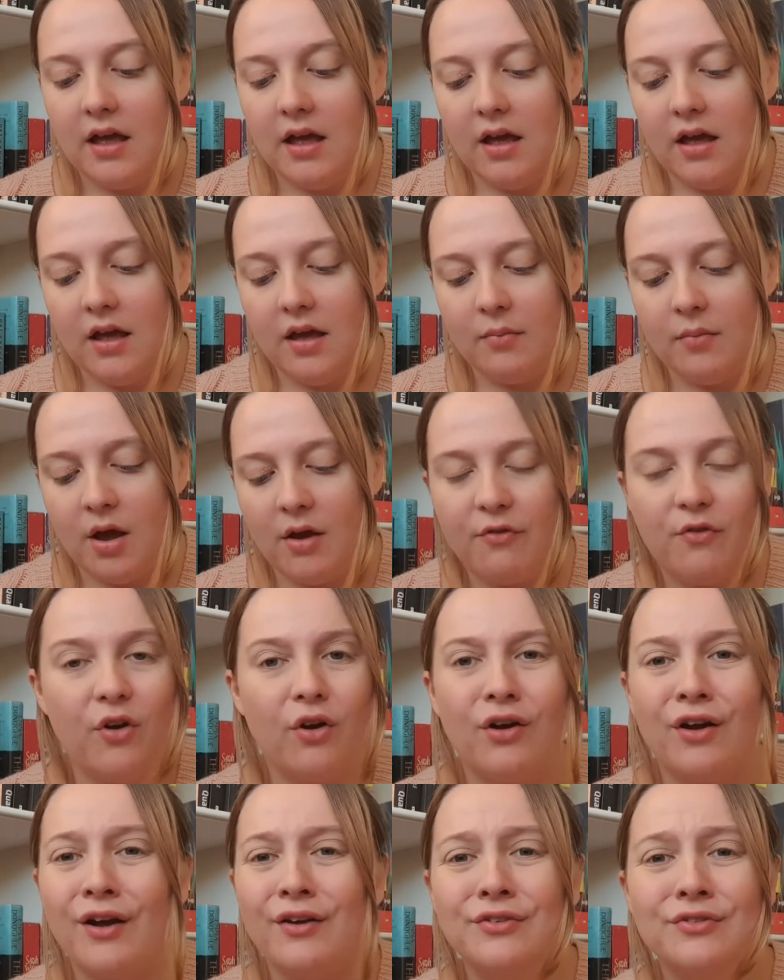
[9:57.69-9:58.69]
I've
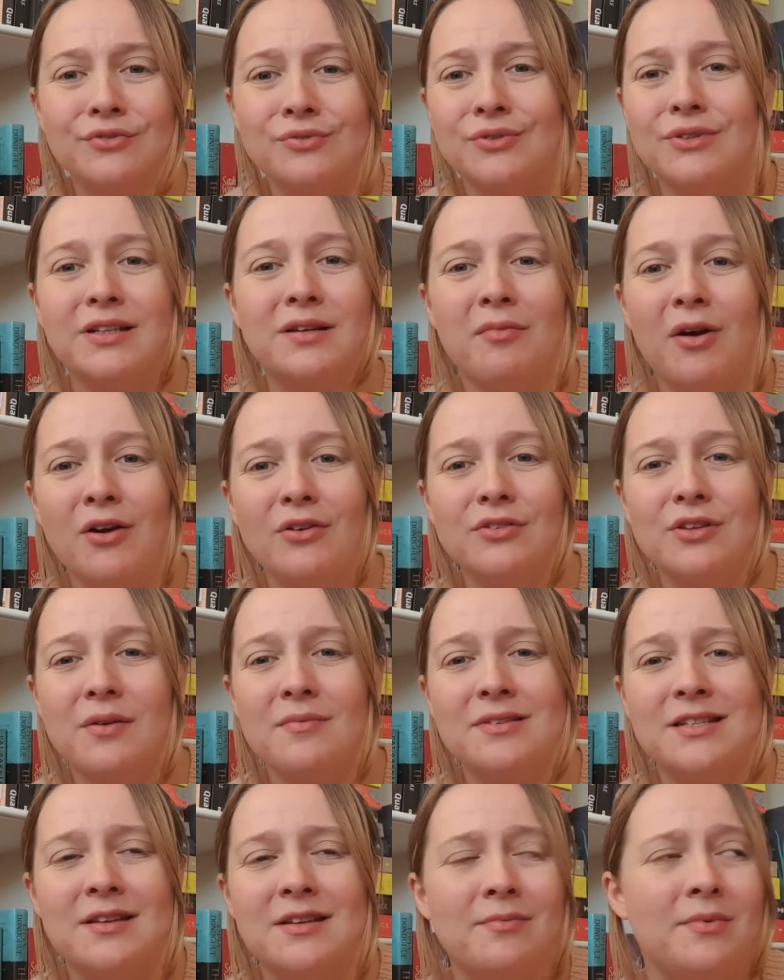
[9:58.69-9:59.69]
got Ghost Squad in my
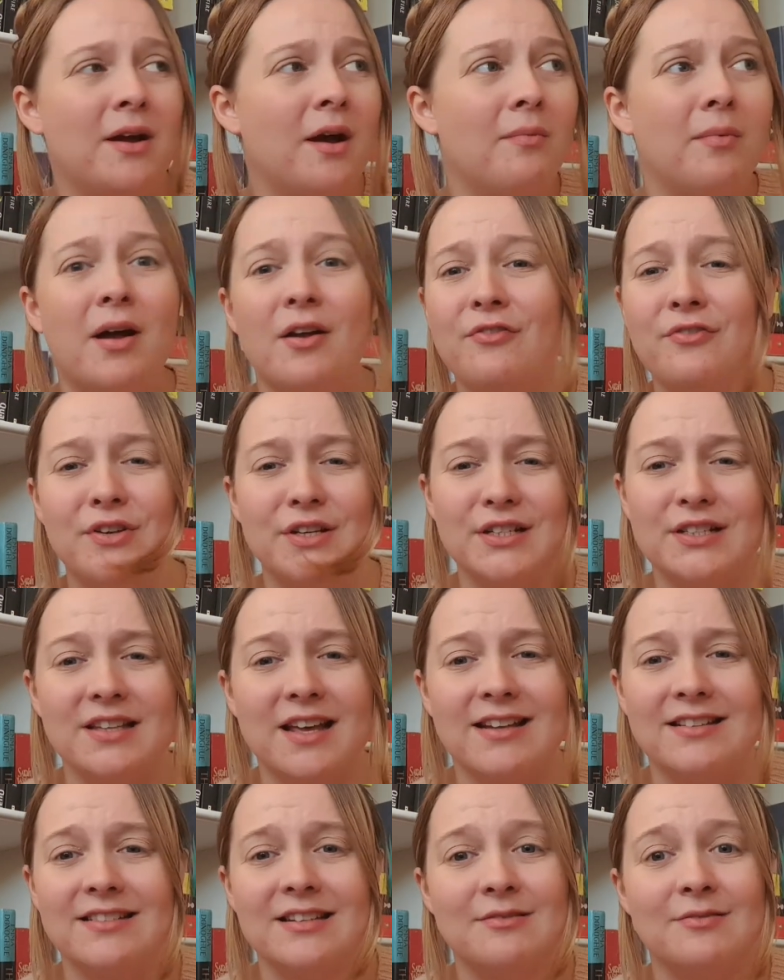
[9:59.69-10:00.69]
October TBR, but I finished
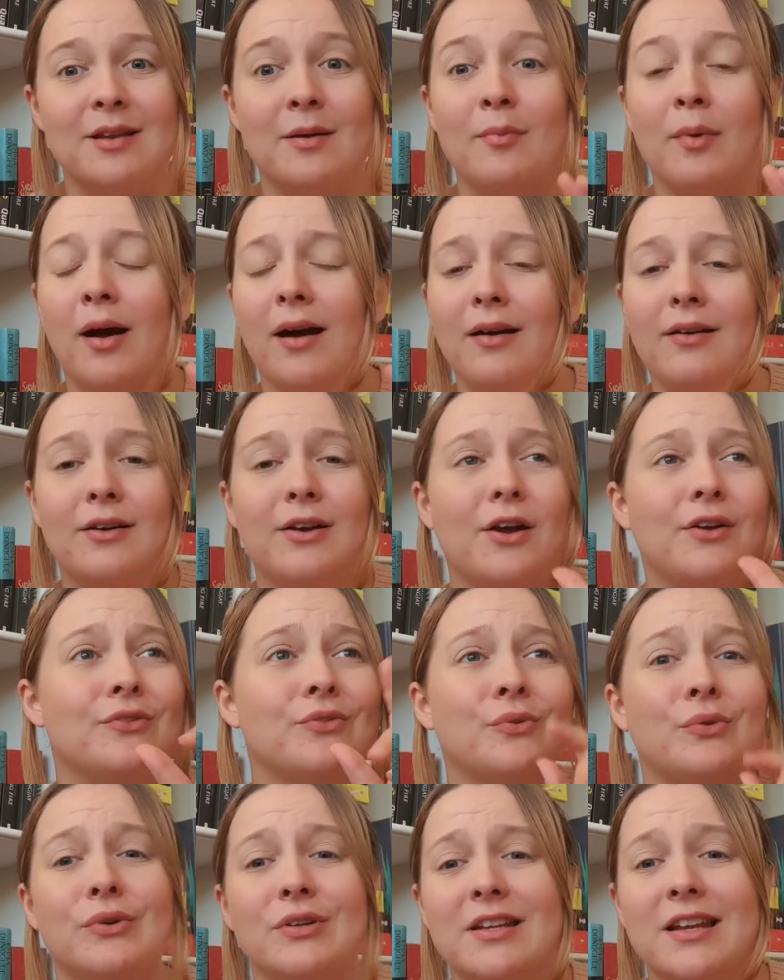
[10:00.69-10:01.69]
that in September. Ghost
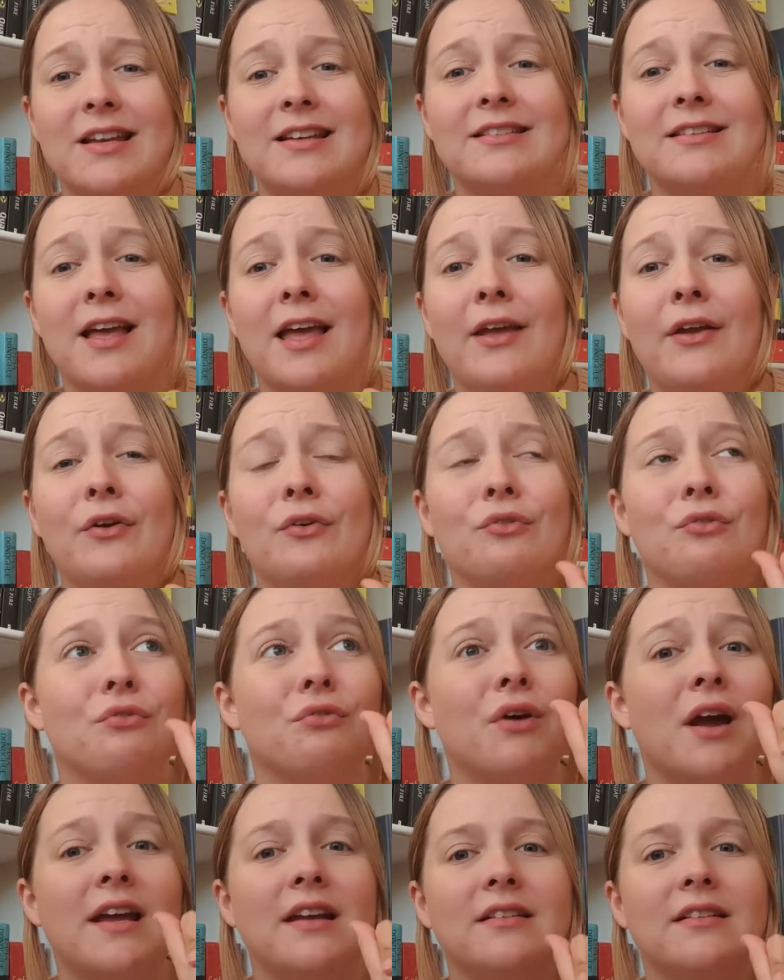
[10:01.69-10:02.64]
Squad is a great,